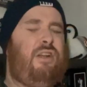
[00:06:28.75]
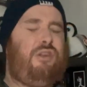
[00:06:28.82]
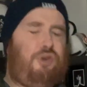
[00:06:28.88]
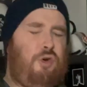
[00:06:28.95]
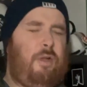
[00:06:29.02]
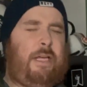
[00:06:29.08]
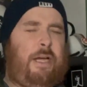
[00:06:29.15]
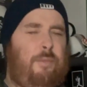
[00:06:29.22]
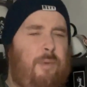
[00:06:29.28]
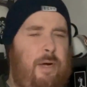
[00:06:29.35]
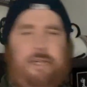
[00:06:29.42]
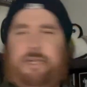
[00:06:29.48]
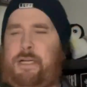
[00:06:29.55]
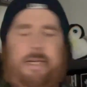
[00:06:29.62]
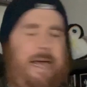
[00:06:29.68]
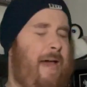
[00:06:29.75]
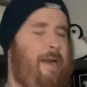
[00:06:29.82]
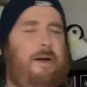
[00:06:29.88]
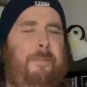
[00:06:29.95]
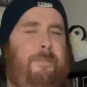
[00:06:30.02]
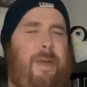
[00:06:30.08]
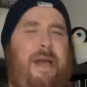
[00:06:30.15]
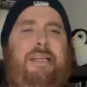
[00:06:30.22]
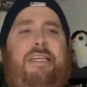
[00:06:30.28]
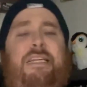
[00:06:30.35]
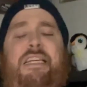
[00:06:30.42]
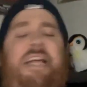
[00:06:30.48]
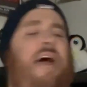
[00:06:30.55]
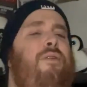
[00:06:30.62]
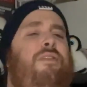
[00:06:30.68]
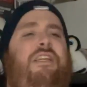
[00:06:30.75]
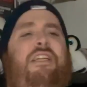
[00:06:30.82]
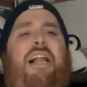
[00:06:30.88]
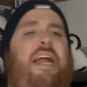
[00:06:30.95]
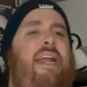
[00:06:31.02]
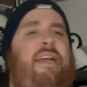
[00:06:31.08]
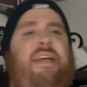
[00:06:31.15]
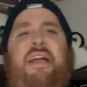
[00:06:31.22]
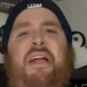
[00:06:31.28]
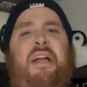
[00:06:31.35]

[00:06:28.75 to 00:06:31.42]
Julia, when she's at her best, sounds like,